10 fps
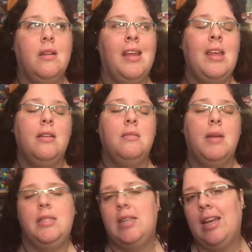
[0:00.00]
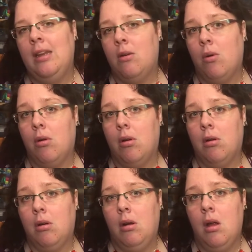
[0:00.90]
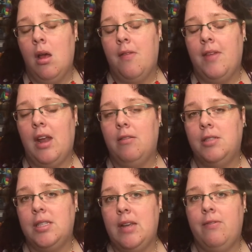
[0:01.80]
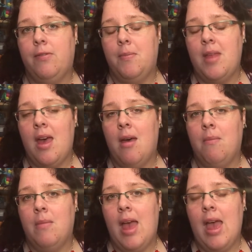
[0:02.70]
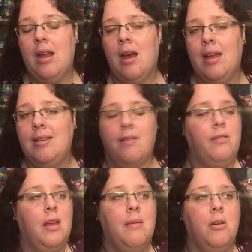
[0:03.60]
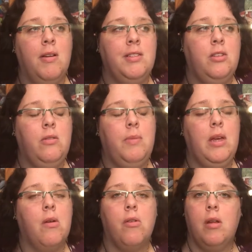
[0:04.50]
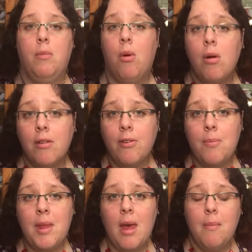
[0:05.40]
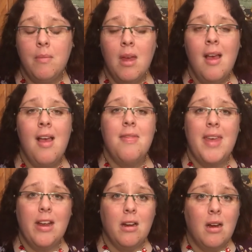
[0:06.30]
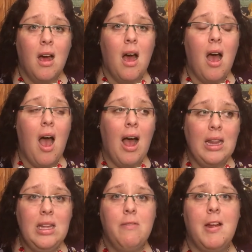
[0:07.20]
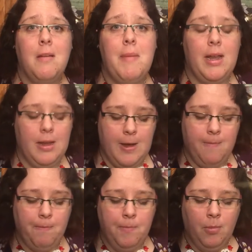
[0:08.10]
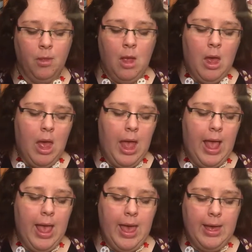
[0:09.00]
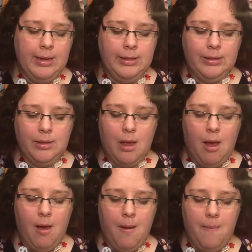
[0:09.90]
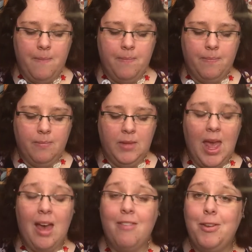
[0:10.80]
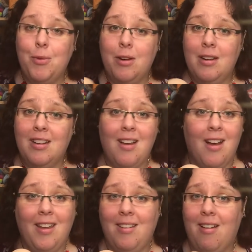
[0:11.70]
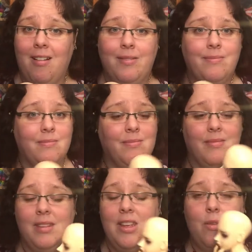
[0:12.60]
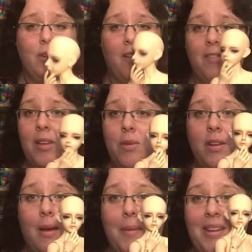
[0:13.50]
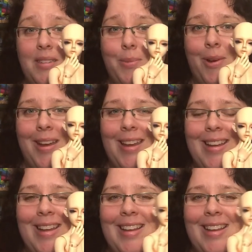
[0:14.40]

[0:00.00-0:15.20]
He is my second order that I received from them, and I definitely am going to be ordering more from them. They're highly recommended. And yeah, if you want an Akagi doll, you definitely will not be disappointed.